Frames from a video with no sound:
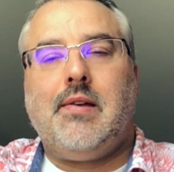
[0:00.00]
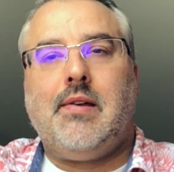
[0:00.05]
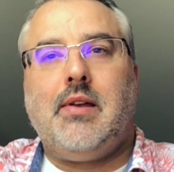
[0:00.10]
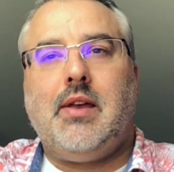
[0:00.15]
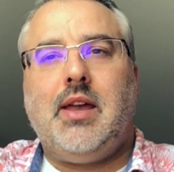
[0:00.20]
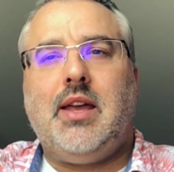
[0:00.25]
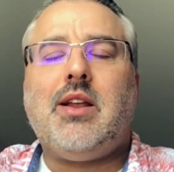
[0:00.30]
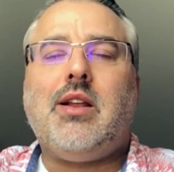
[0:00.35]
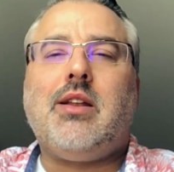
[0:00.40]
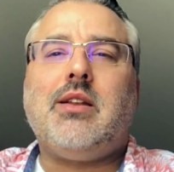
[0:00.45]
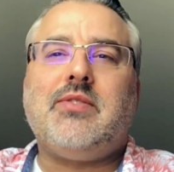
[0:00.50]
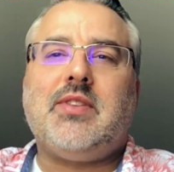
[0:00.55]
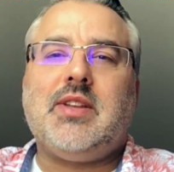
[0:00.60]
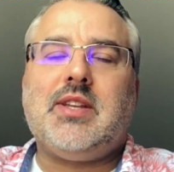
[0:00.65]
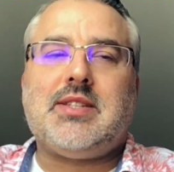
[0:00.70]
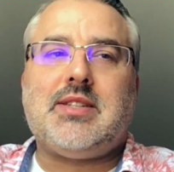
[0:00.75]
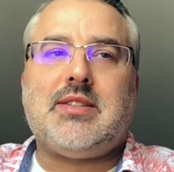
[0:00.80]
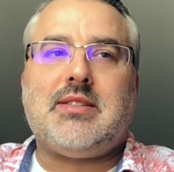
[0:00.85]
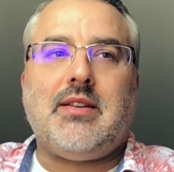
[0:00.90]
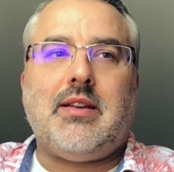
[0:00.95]
In all of
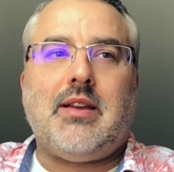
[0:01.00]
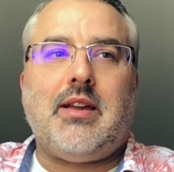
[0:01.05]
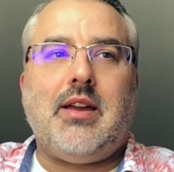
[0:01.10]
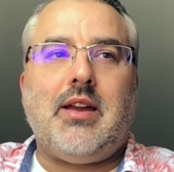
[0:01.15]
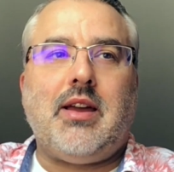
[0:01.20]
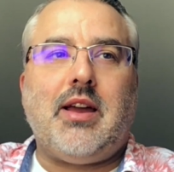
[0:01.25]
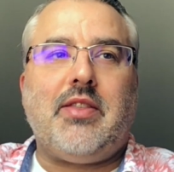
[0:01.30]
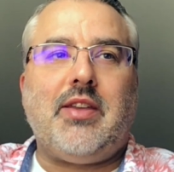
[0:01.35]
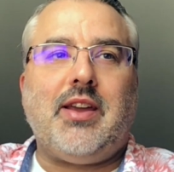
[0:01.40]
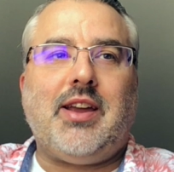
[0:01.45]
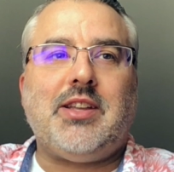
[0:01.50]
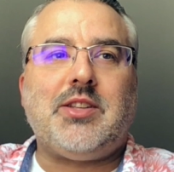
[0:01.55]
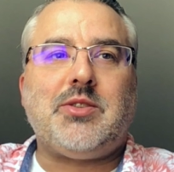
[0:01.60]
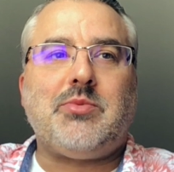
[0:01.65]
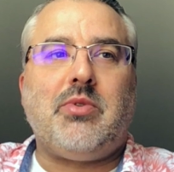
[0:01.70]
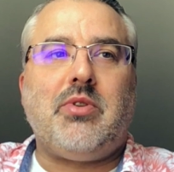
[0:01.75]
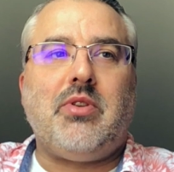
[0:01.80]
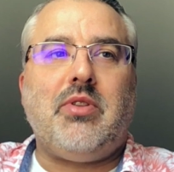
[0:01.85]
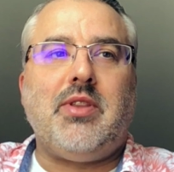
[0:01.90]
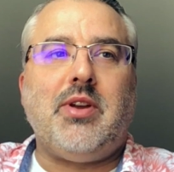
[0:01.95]
this, I think it's
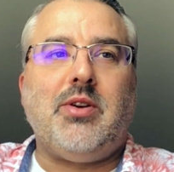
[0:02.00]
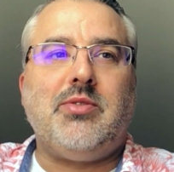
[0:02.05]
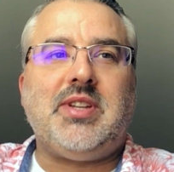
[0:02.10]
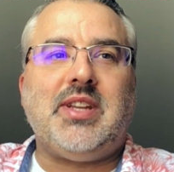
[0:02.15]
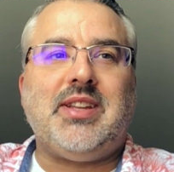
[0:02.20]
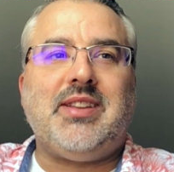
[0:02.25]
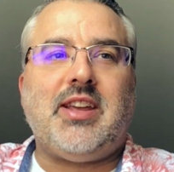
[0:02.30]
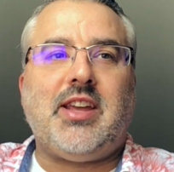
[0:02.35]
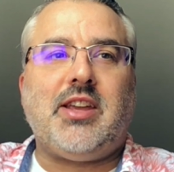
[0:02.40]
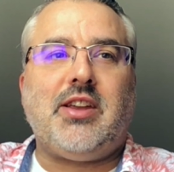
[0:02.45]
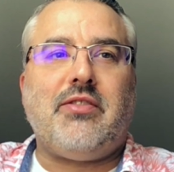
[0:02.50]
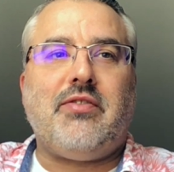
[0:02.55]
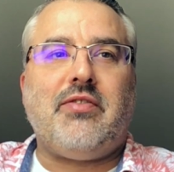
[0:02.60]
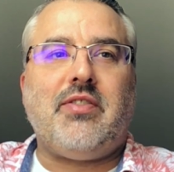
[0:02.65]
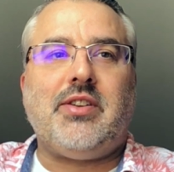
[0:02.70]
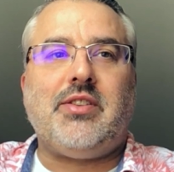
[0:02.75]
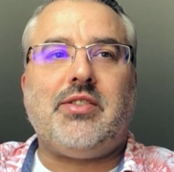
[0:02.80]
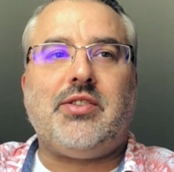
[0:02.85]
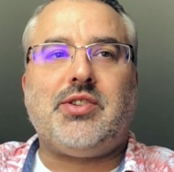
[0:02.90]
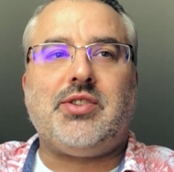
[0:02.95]
worth noting that your
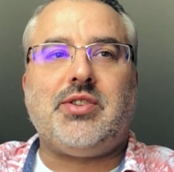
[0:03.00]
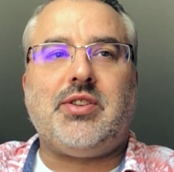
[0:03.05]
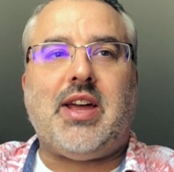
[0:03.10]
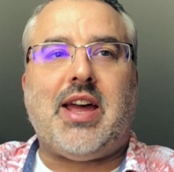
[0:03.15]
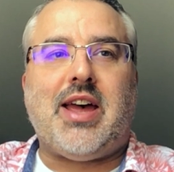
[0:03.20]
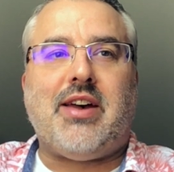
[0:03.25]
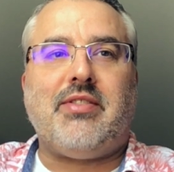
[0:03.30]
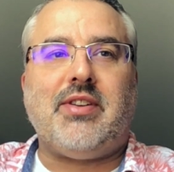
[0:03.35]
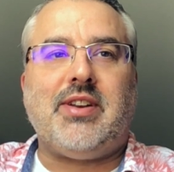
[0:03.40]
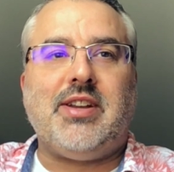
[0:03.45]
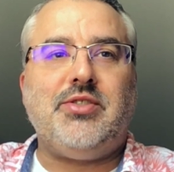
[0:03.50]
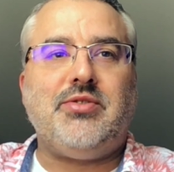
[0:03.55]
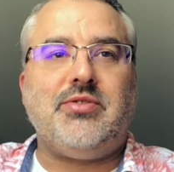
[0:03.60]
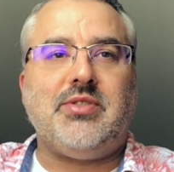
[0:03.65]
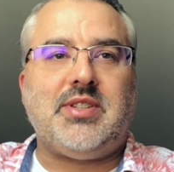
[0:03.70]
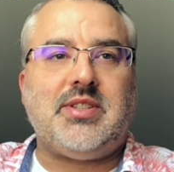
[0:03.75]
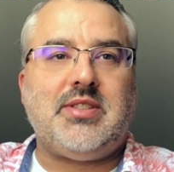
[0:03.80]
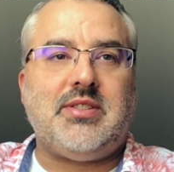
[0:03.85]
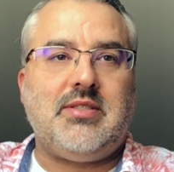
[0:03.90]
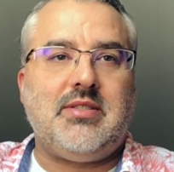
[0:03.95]
funder should have an
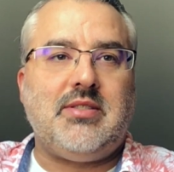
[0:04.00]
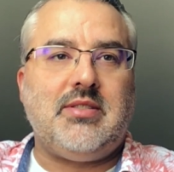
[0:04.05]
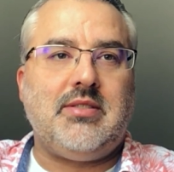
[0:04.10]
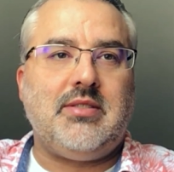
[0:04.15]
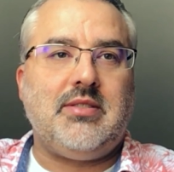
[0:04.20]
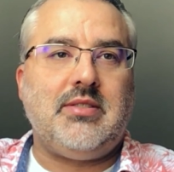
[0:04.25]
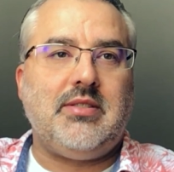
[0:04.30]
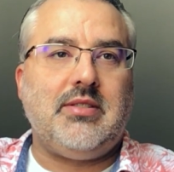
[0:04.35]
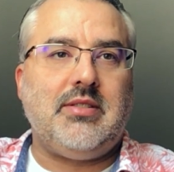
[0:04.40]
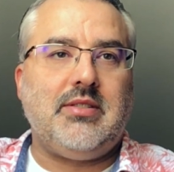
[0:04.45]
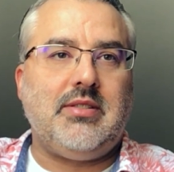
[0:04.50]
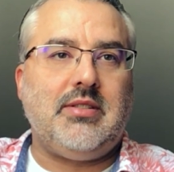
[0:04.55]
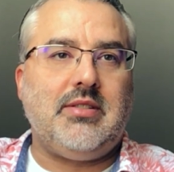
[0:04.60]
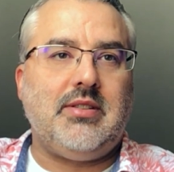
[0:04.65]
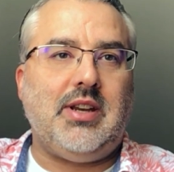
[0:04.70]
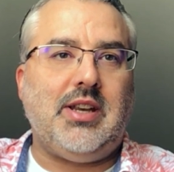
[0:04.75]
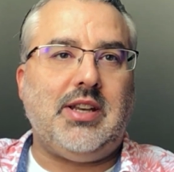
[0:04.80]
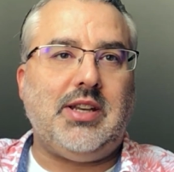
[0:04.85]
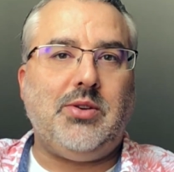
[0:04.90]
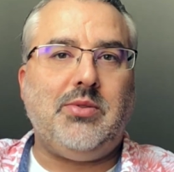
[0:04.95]
interest
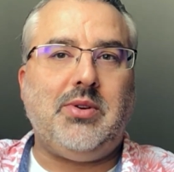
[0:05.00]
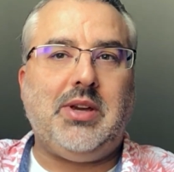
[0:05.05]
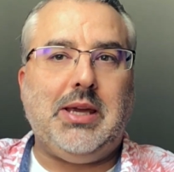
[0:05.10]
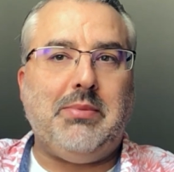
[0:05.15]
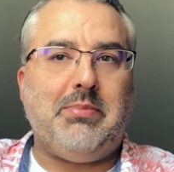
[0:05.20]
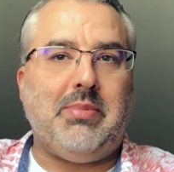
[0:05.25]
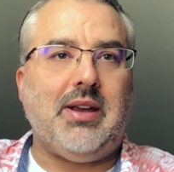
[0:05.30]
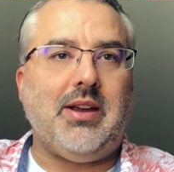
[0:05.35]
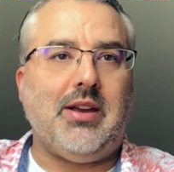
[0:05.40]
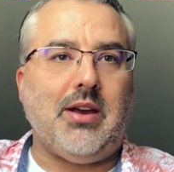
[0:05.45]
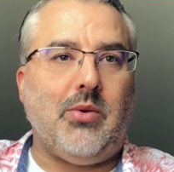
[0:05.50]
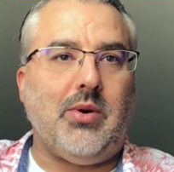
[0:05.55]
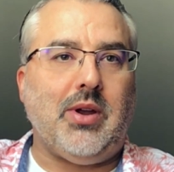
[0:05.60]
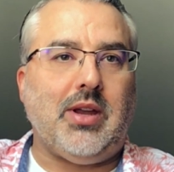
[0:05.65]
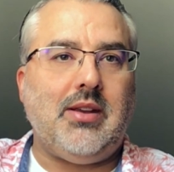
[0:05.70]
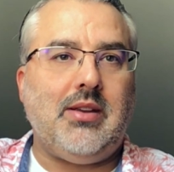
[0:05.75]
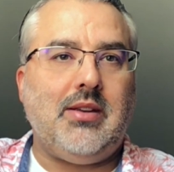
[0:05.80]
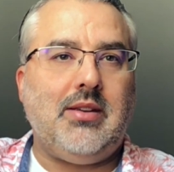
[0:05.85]
in you keeping going